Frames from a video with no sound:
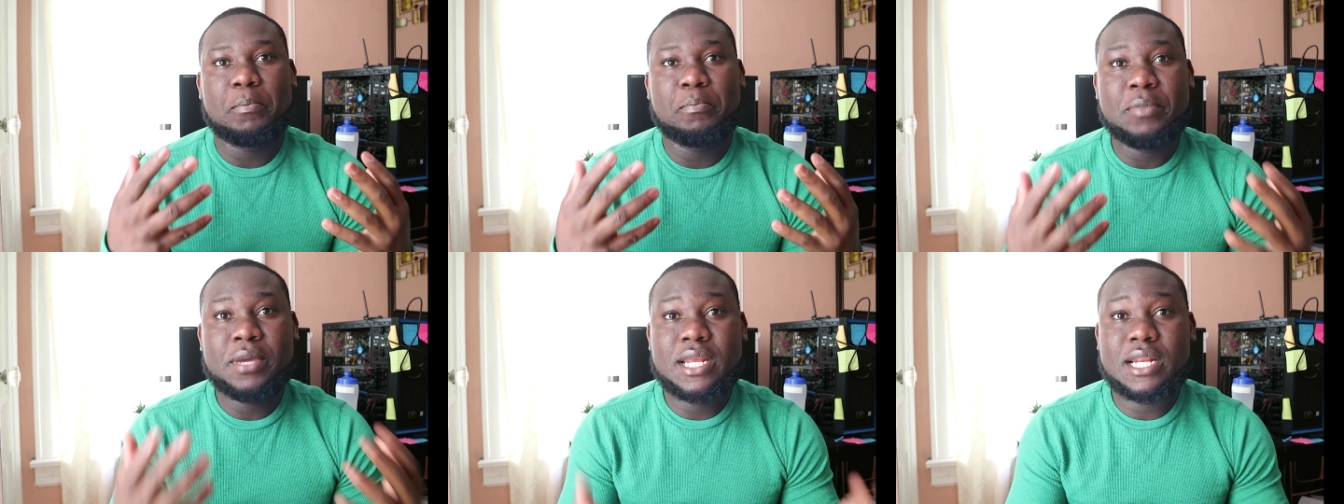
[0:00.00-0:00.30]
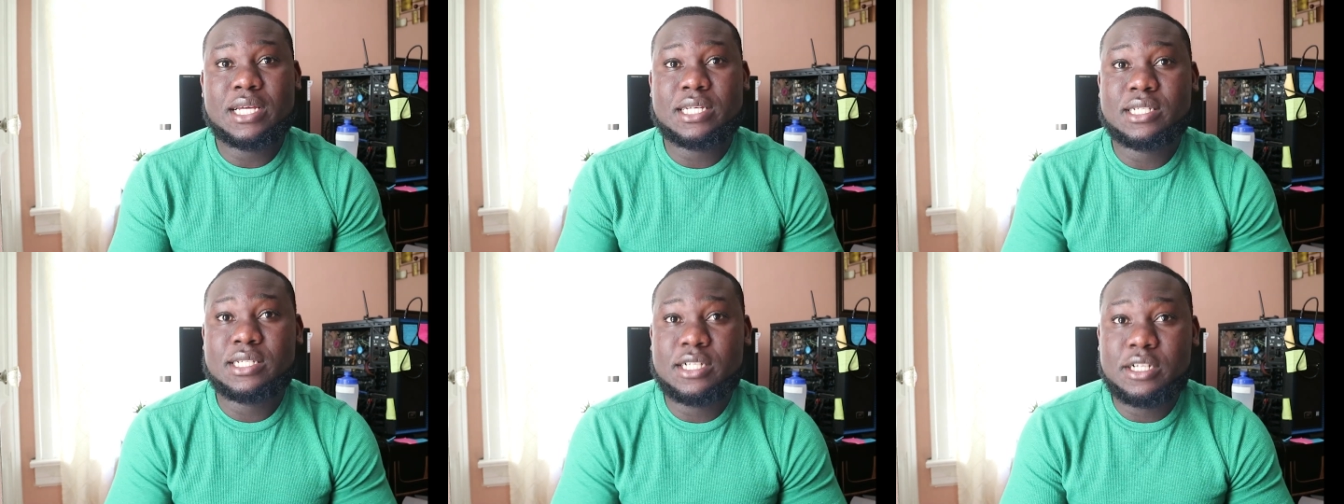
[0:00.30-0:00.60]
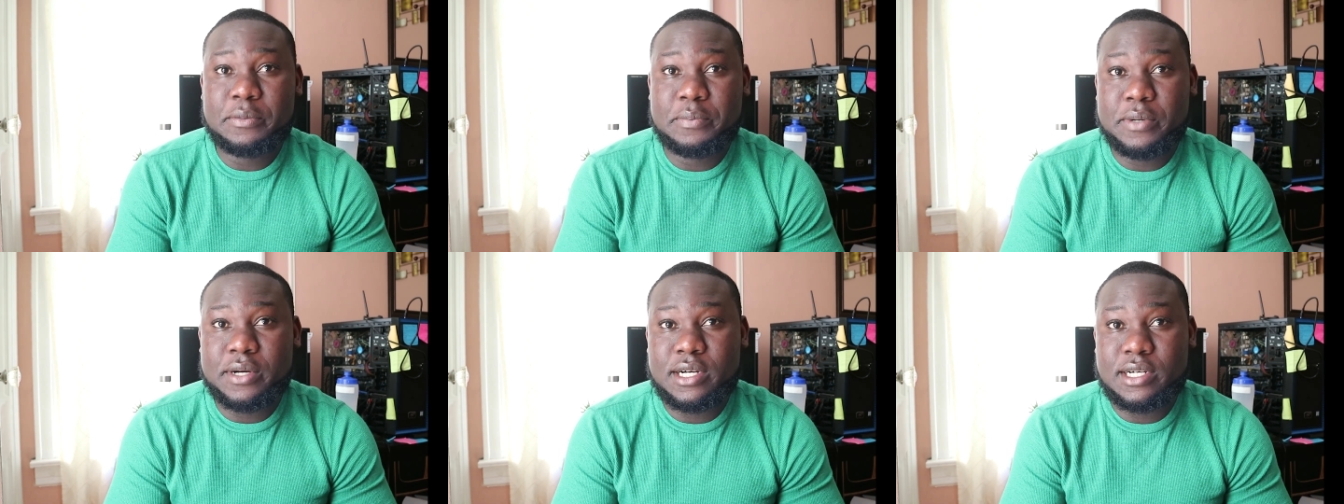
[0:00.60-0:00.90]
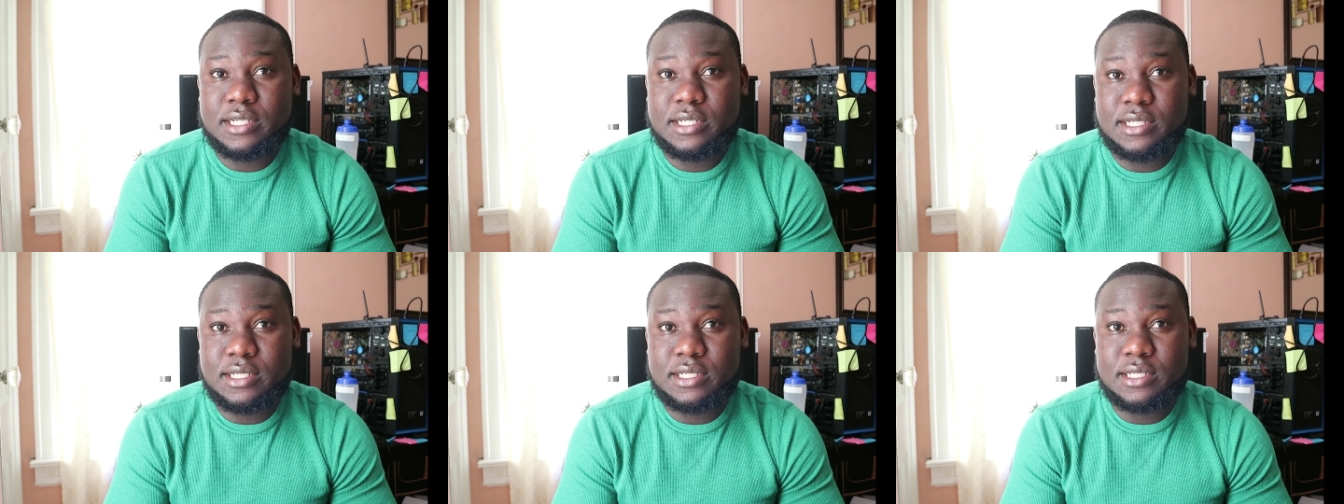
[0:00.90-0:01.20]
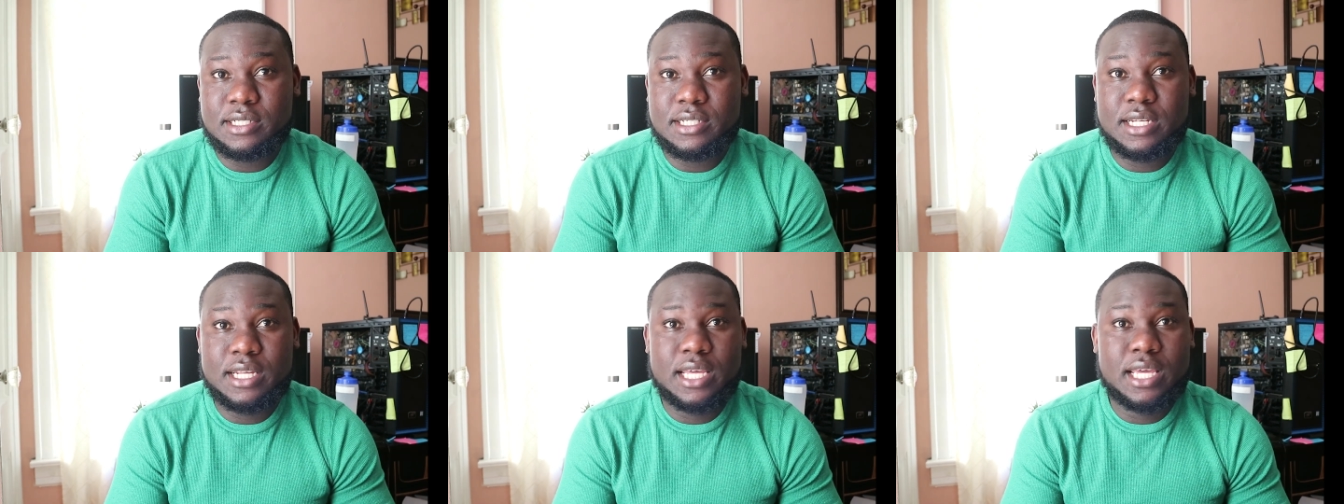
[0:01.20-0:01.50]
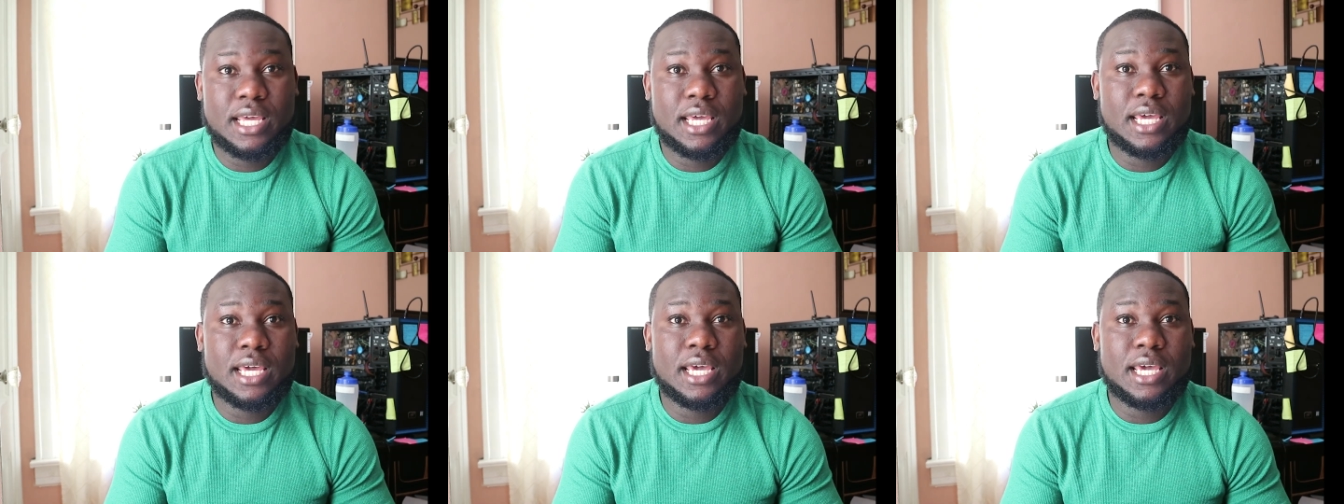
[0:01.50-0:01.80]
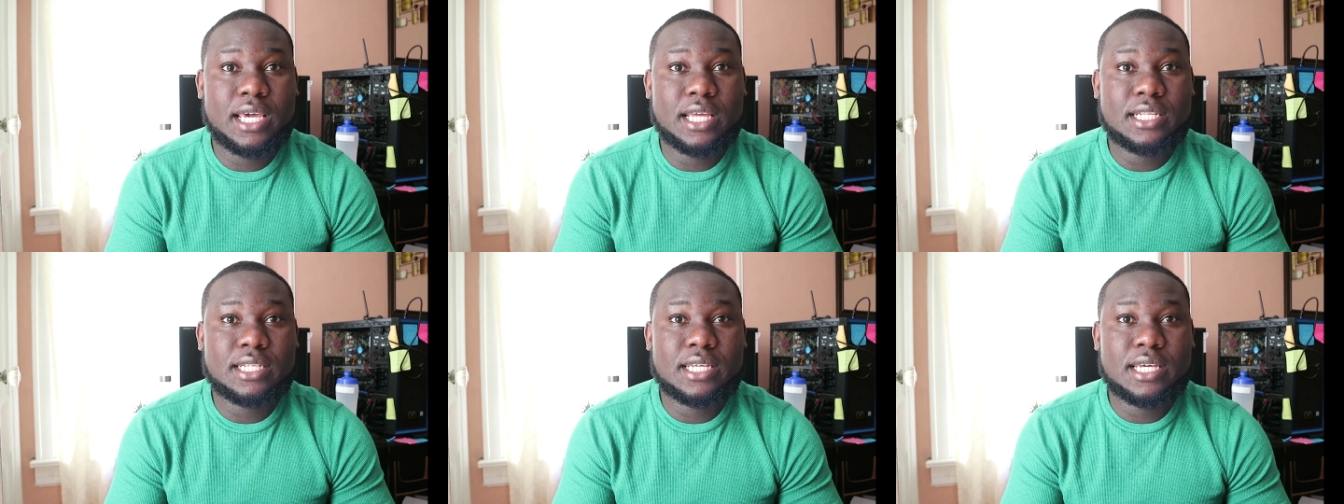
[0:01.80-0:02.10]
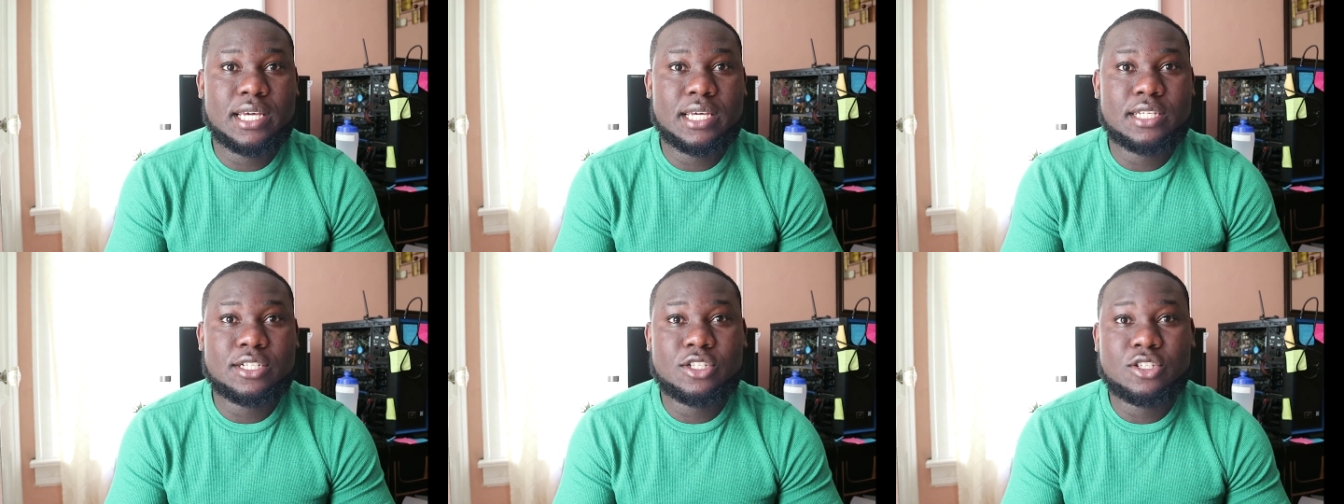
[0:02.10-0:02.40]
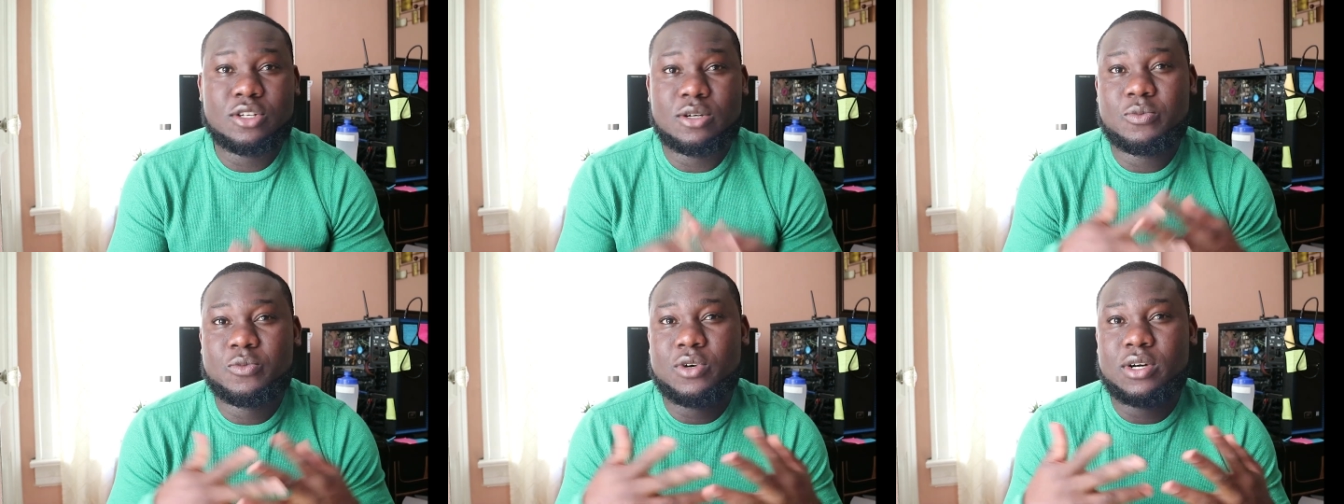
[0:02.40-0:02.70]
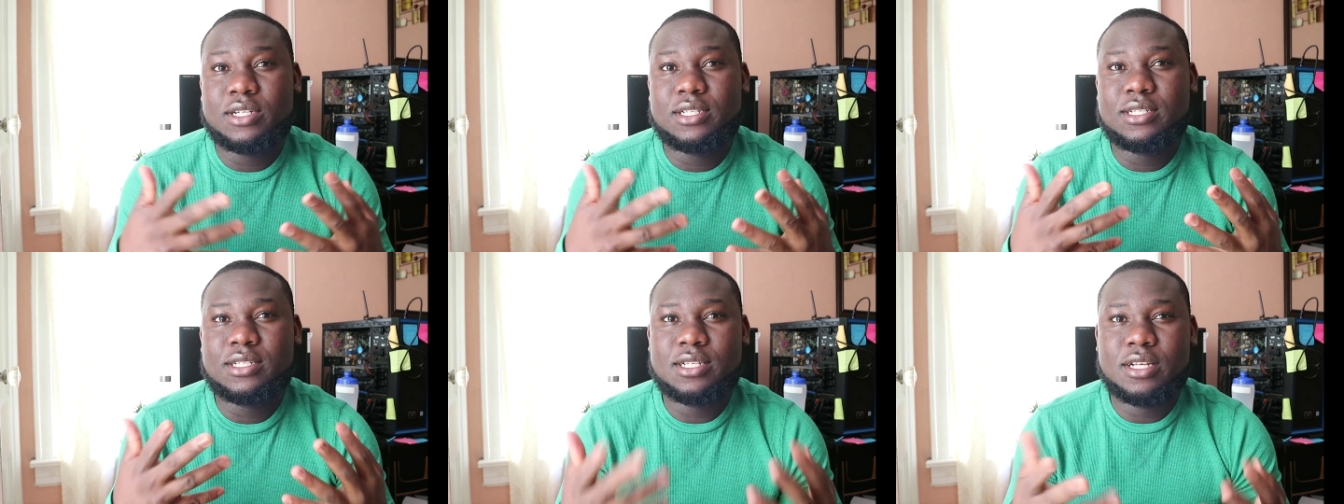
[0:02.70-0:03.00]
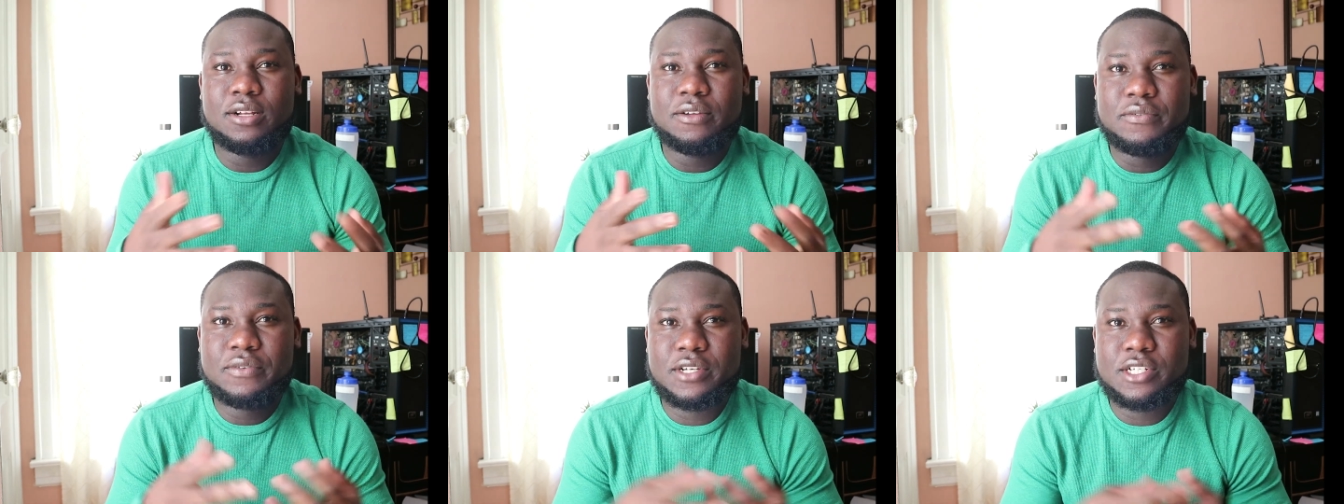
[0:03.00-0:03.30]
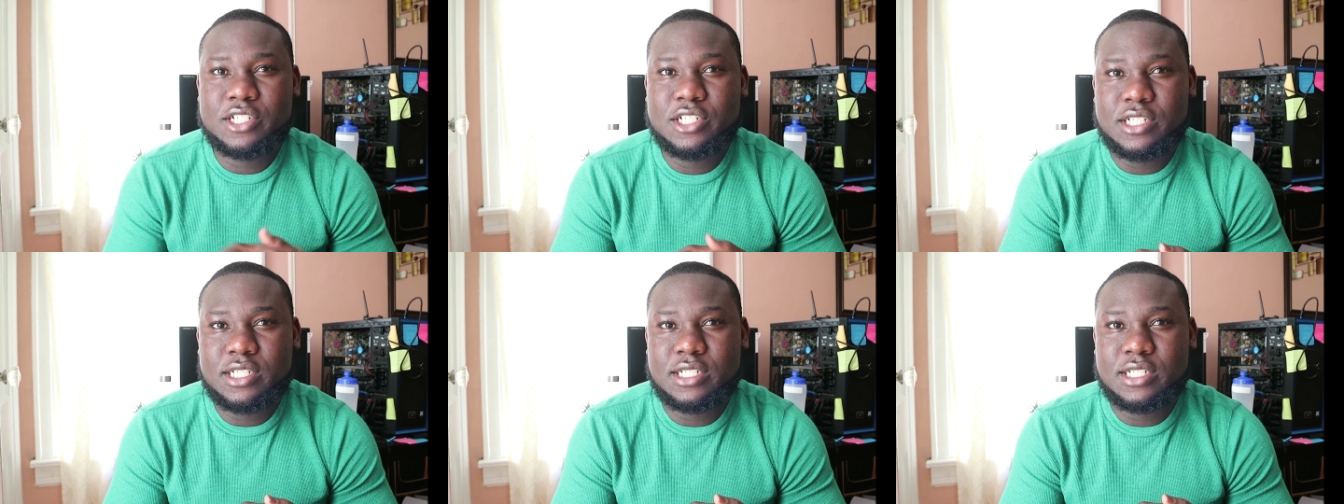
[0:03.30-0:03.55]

Being a single person, it is somewhat selfish,